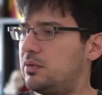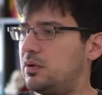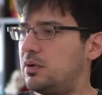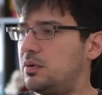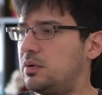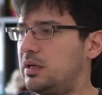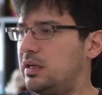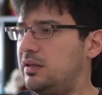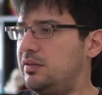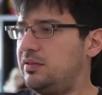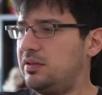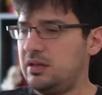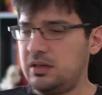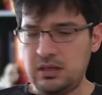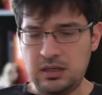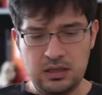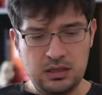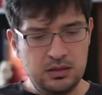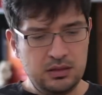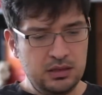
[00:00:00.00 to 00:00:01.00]
is it
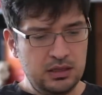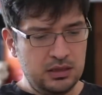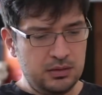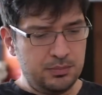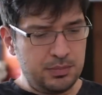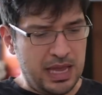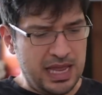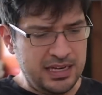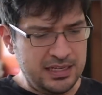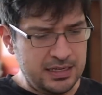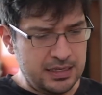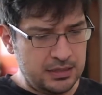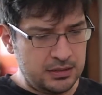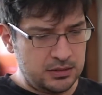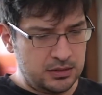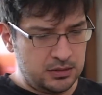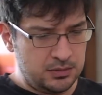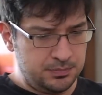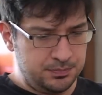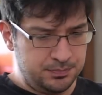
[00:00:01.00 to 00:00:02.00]
in the
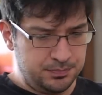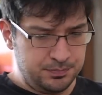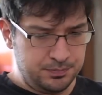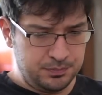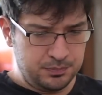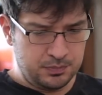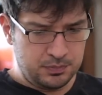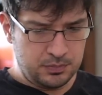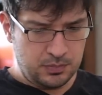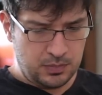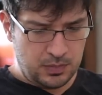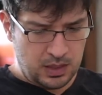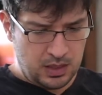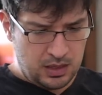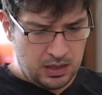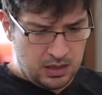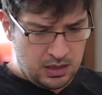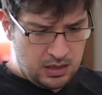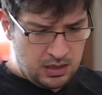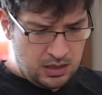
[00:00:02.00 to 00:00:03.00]
appendix?
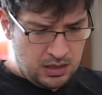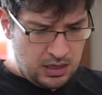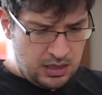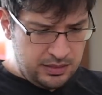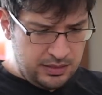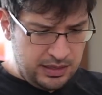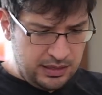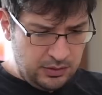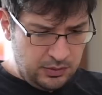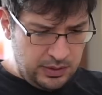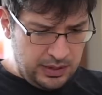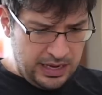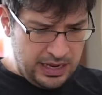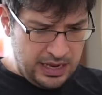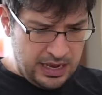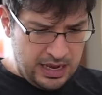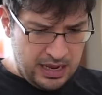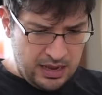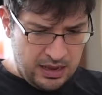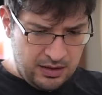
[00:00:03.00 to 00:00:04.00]
And they don't
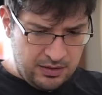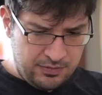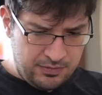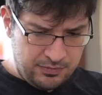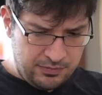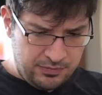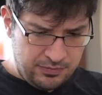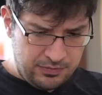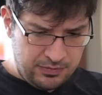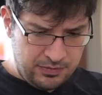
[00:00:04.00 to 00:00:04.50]
have